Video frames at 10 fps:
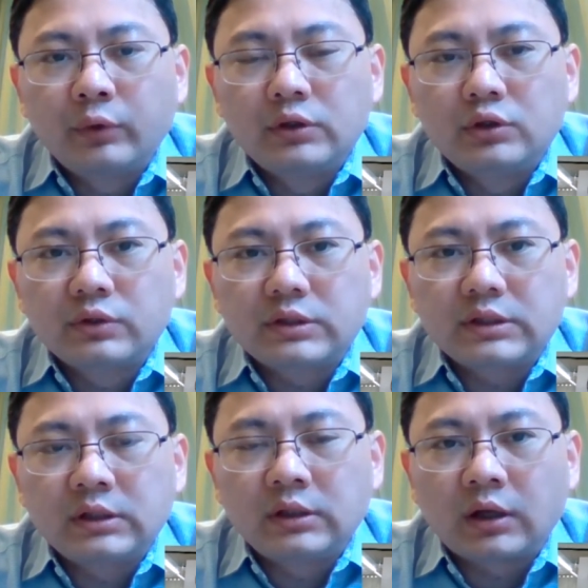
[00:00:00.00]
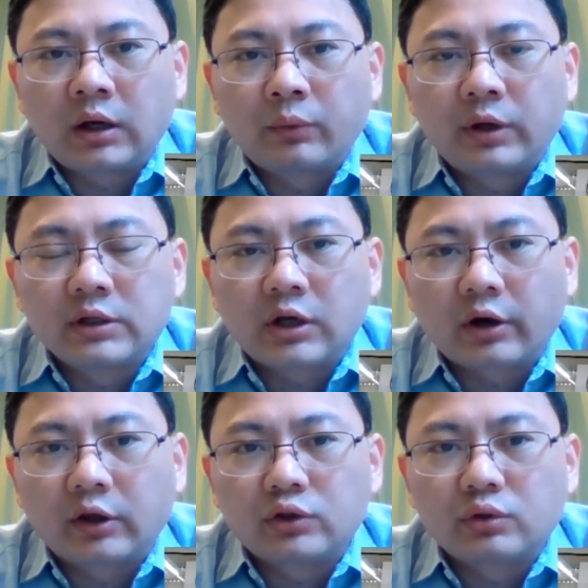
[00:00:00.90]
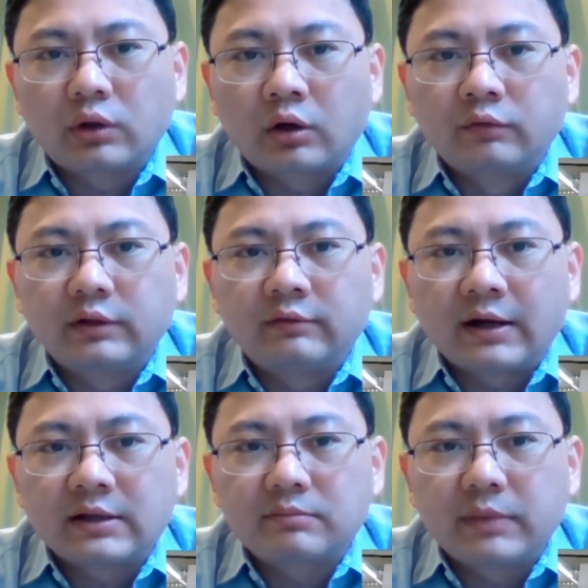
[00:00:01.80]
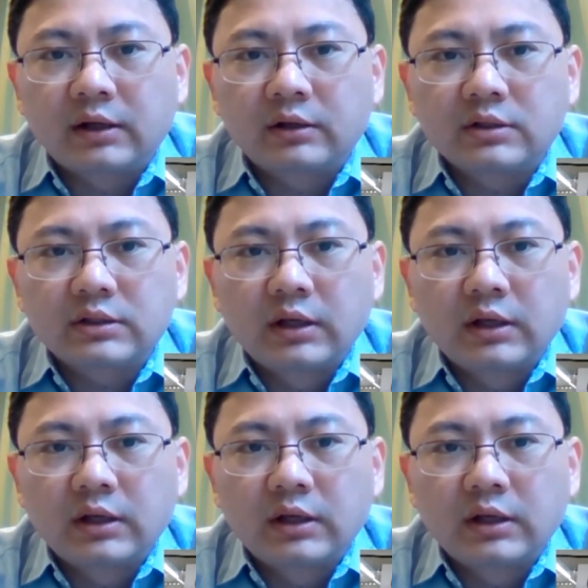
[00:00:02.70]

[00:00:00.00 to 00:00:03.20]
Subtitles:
we do see, we're talking to a lot of device makers,